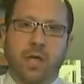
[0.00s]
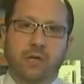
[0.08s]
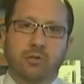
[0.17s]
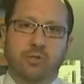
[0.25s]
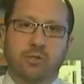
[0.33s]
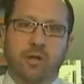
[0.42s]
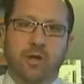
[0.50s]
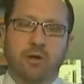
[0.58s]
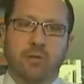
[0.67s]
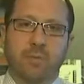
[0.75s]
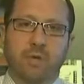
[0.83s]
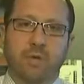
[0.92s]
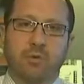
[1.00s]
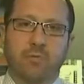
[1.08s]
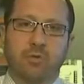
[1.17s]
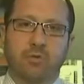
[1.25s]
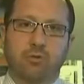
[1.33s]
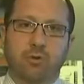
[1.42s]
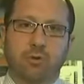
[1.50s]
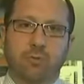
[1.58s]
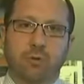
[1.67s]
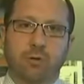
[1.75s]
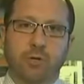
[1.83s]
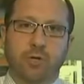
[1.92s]
Andrea Sniederman was charged with
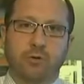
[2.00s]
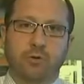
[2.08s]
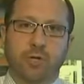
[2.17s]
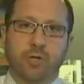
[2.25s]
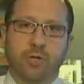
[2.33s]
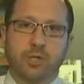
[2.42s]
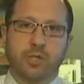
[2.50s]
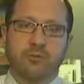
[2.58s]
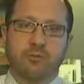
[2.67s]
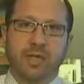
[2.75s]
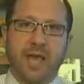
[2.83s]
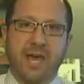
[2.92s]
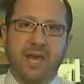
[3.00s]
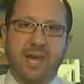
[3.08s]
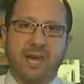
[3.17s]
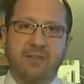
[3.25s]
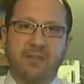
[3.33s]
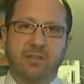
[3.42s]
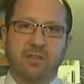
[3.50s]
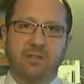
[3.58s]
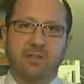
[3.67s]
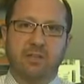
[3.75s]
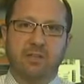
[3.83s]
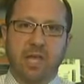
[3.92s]
perjury. She doesn't really add anything
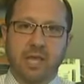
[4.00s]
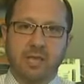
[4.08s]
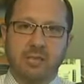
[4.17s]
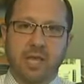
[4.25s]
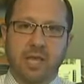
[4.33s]
to the state's